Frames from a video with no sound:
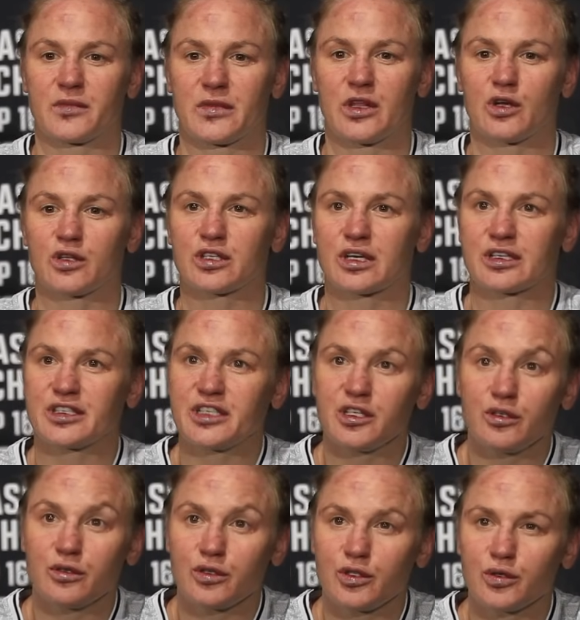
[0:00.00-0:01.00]
not
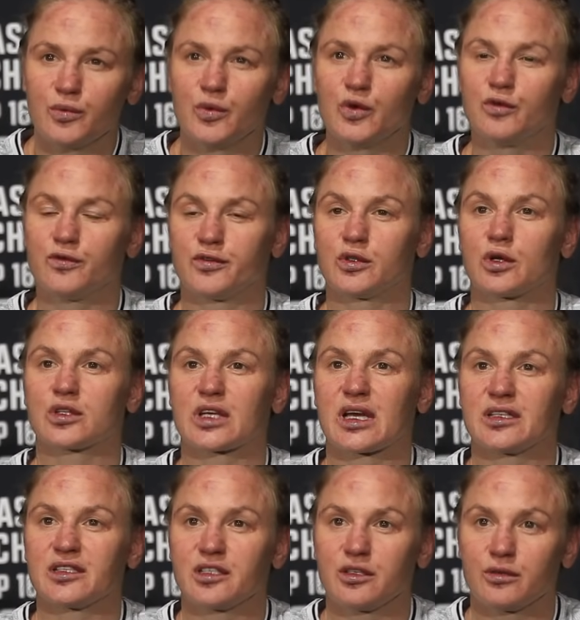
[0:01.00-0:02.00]
continue to move, not
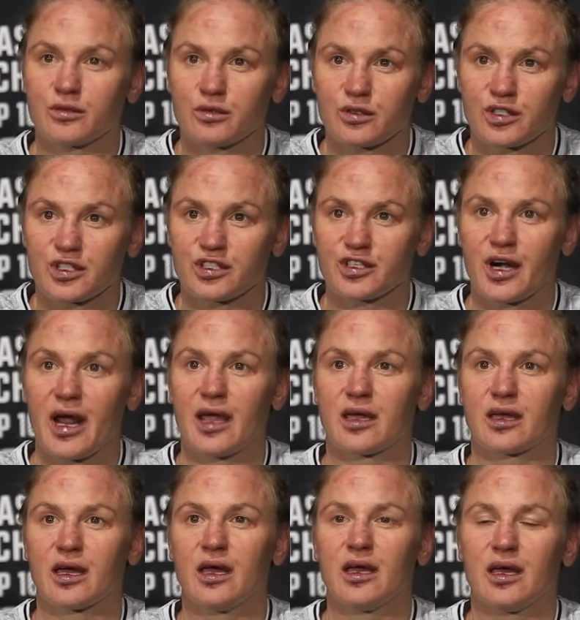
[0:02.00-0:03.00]
continue to
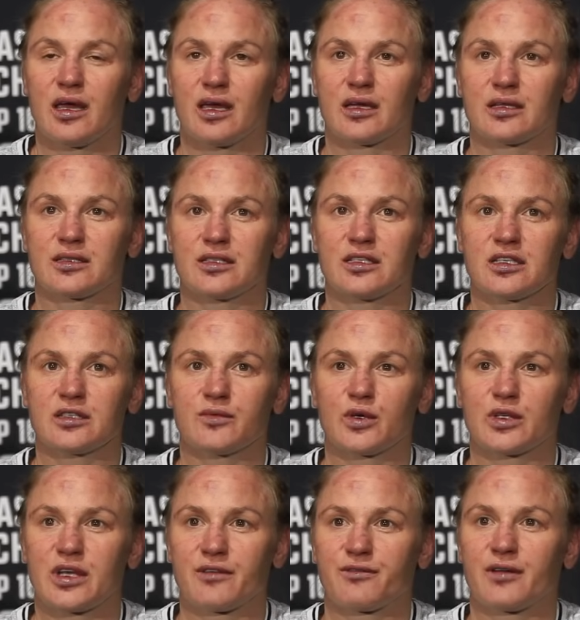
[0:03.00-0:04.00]
strike. And this is
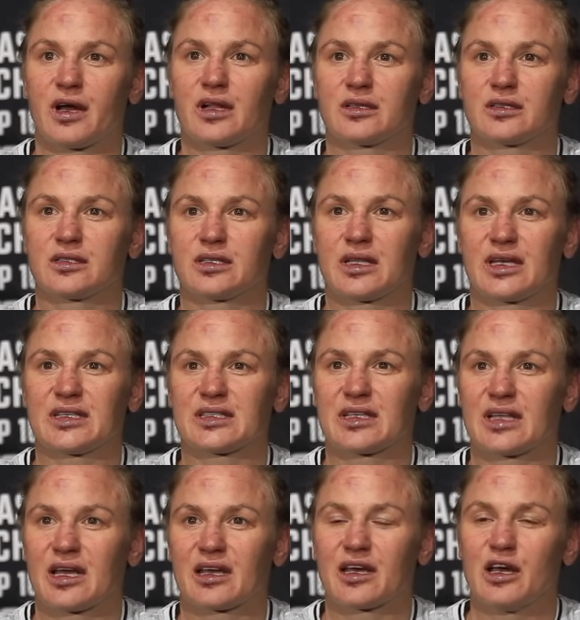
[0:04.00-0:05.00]
what I felt. It's
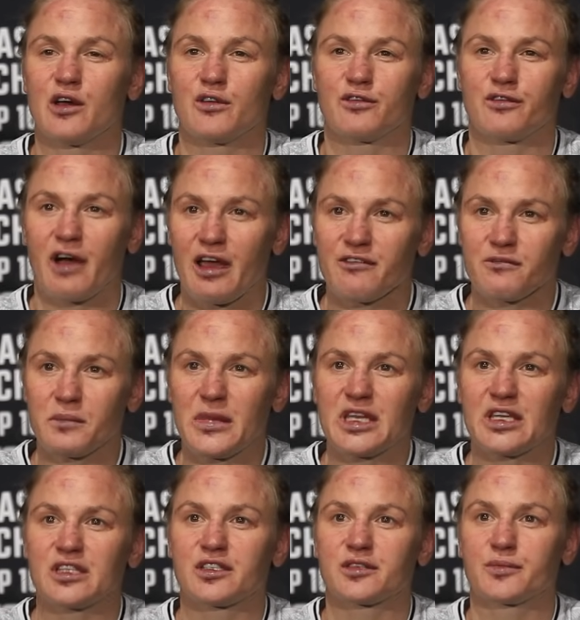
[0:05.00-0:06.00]
like 5
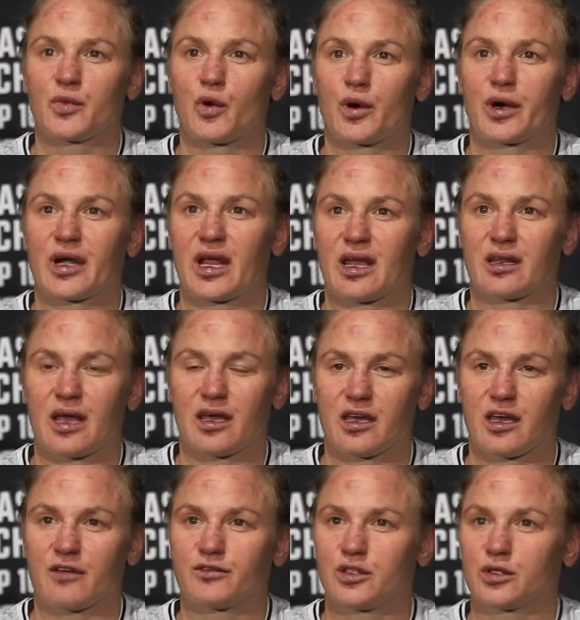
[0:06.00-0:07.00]
minutes more and I
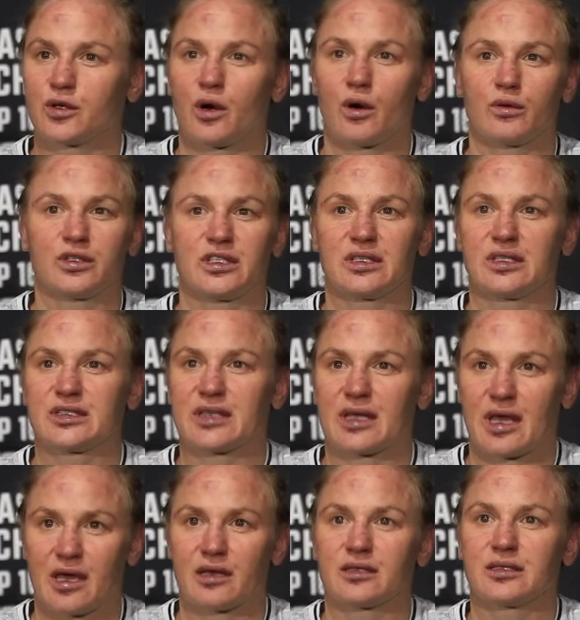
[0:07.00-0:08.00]
have to go till
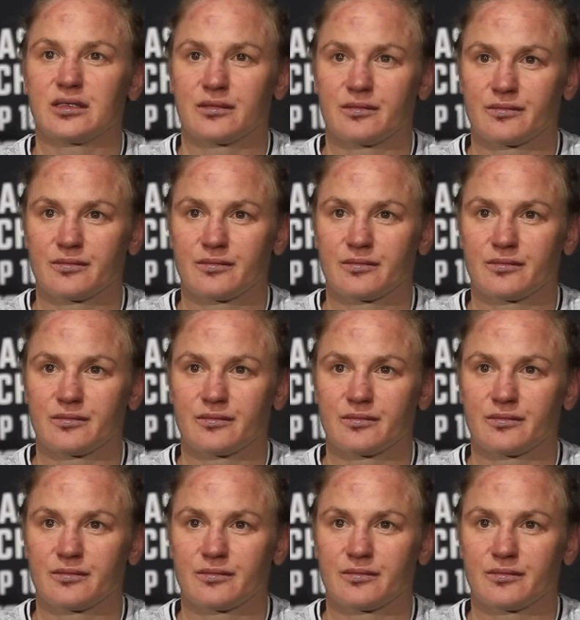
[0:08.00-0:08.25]
the end.